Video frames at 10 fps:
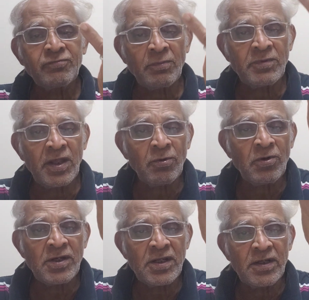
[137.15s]
From there
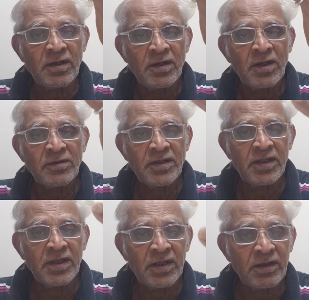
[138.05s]
only
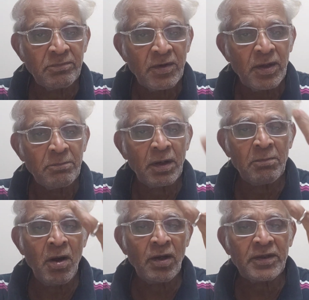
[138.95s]
the
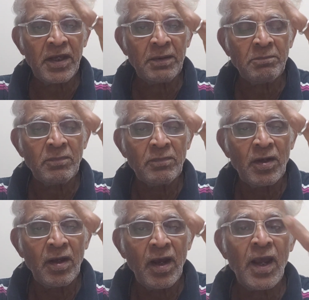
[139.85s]
Brahma came
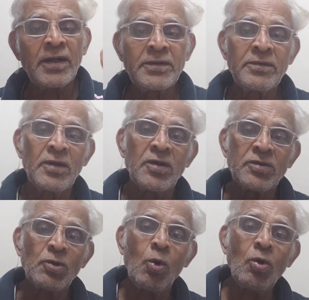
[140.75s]
and
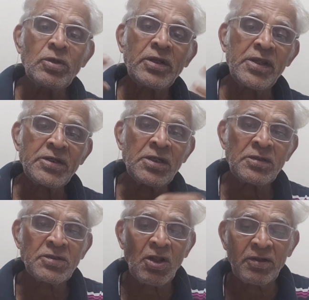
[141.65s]
the whole
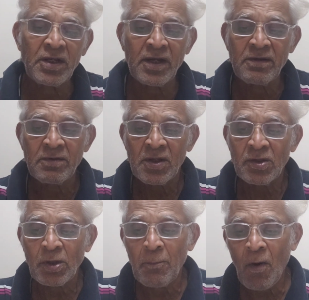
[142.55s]
creation started.
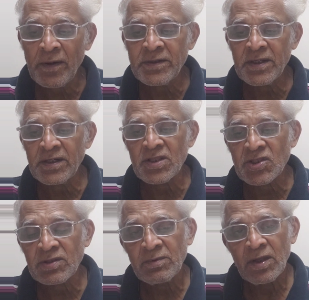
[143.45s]
The point here
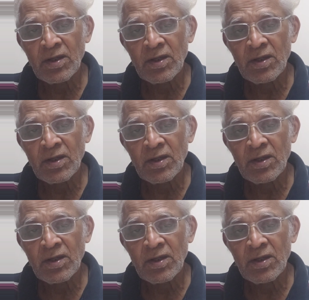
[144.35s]
is,